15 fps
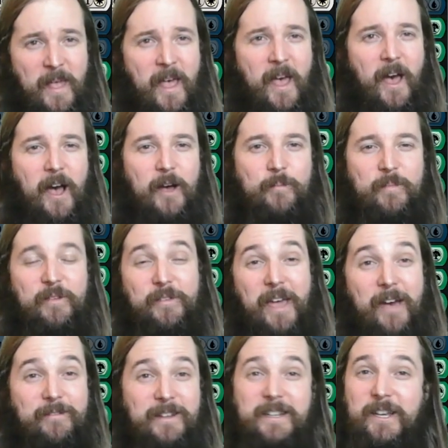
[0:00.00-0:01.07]
If you
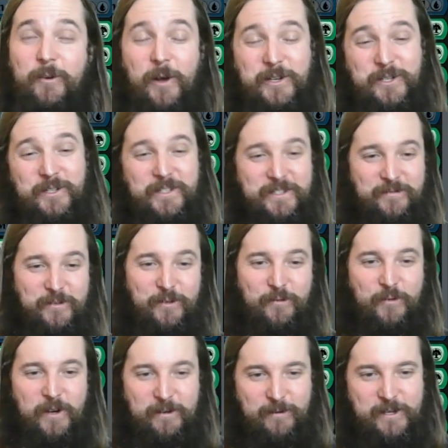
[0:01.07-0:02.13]
have any questions, feel
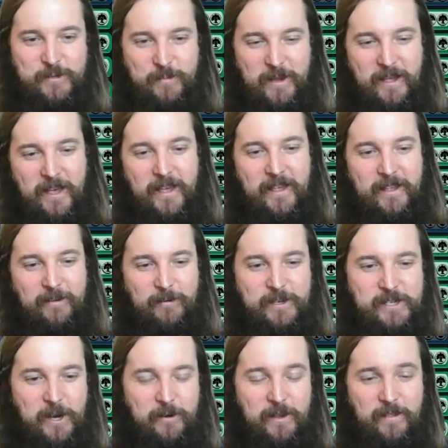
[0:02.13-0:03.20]
free to
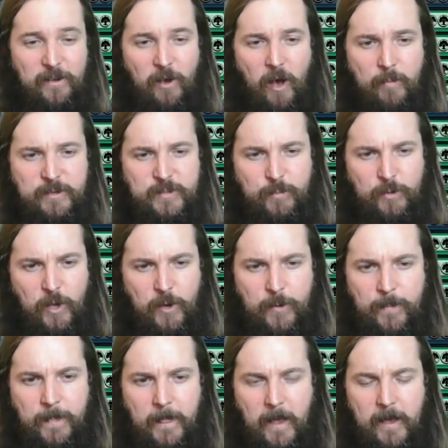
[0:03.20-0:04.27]
reach out in the comments
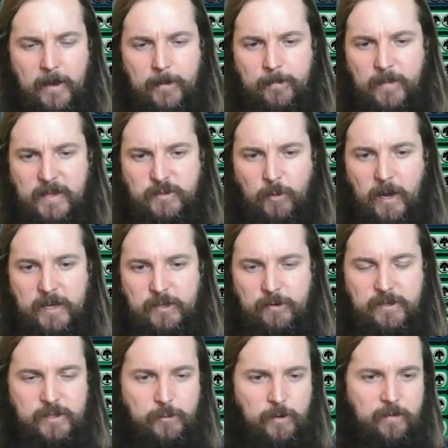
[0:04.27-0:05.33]
below. That's why I do
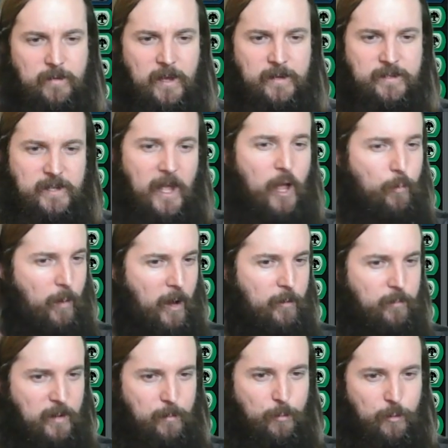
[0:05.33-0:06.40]
this sort of thing, is to help
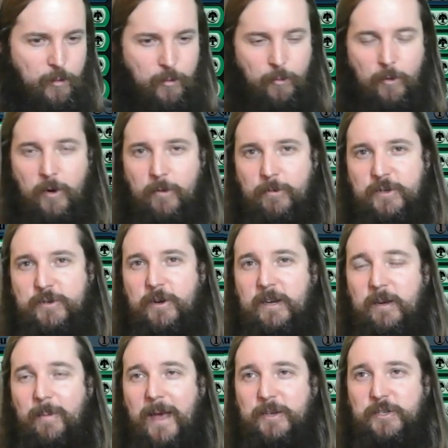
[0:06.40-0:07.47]
out people who are returning
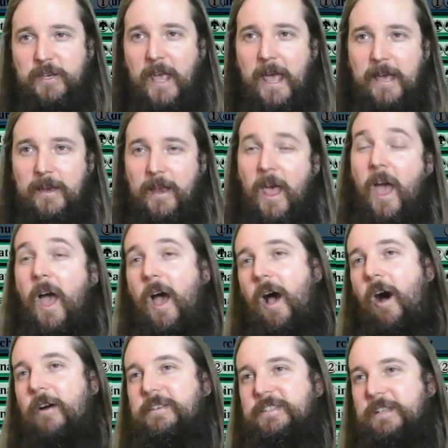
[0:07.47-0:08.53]
to Magic. And
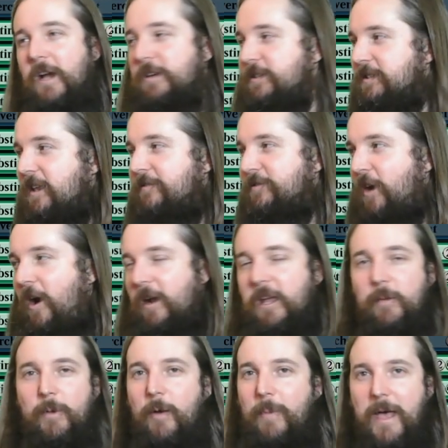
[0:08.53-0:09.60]
honestly, I just love talking
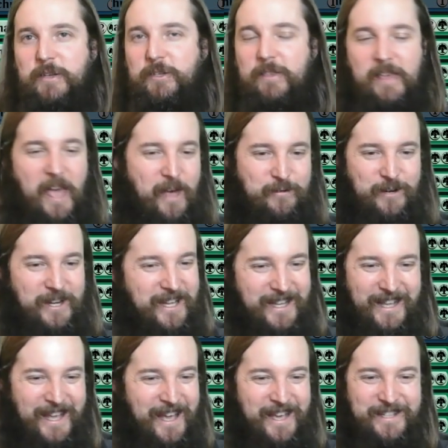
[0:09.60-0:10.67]
about Magic the Gathering.
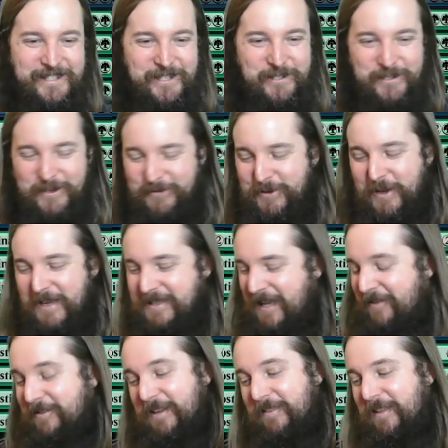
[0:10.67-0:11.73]
So if you guys
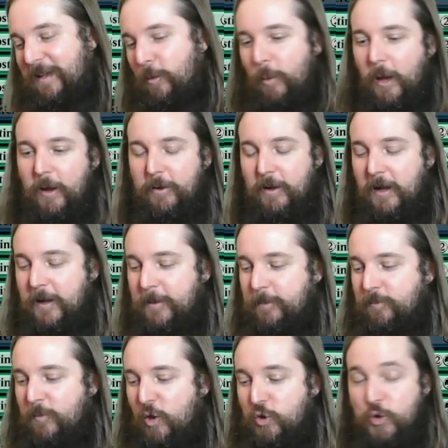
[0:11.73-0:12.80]
have anything
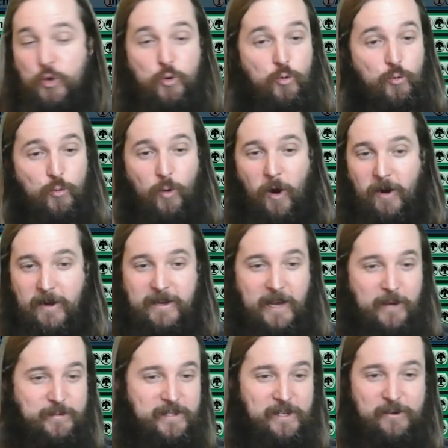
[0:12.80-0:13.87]
about new
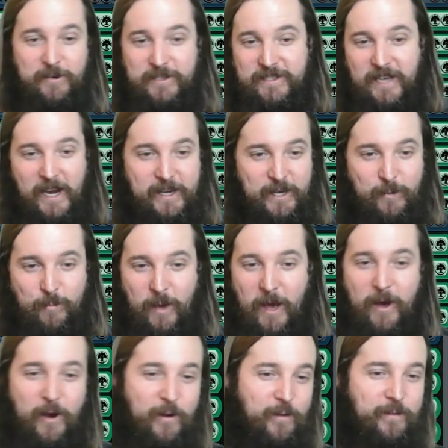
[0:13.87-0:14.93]
archetypes that you're excited
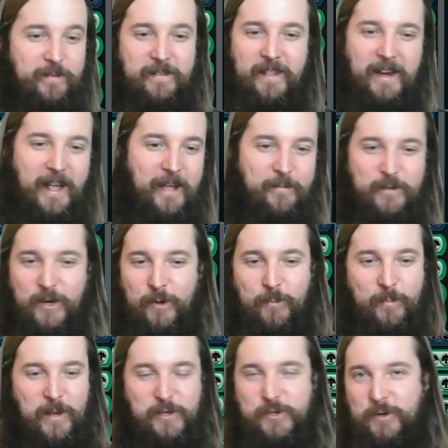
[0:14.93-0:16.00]
about, that I,
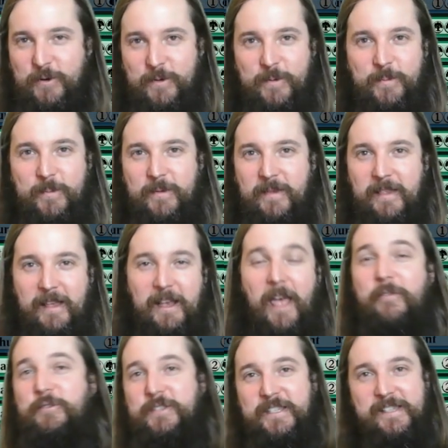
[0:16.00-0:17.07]
make sure, like,
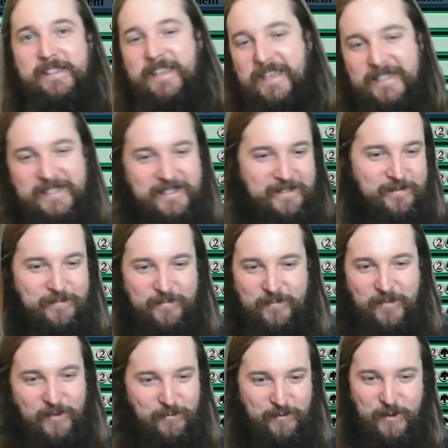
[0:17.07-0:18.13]
have you seen this?
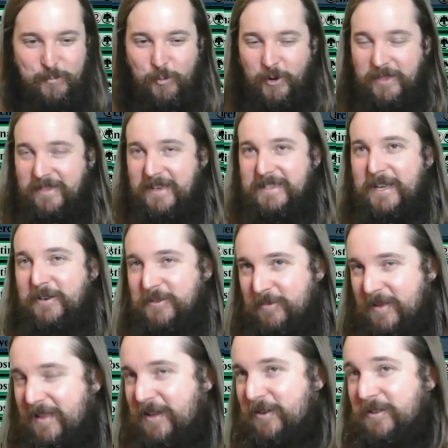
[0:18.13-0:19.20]
Feel free to point things out to
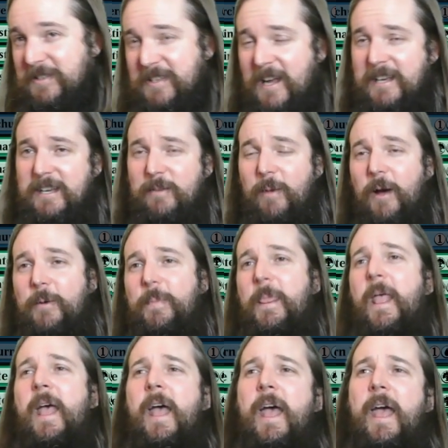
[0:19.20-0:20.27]
me that you're excited about.
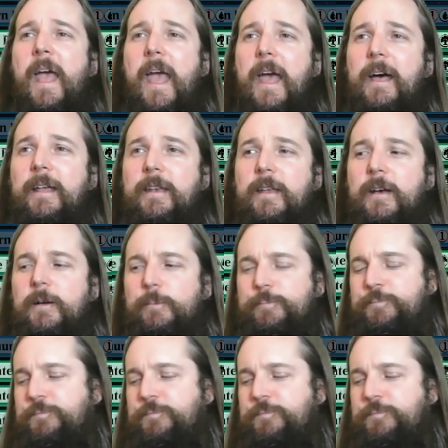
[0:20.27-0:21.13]
And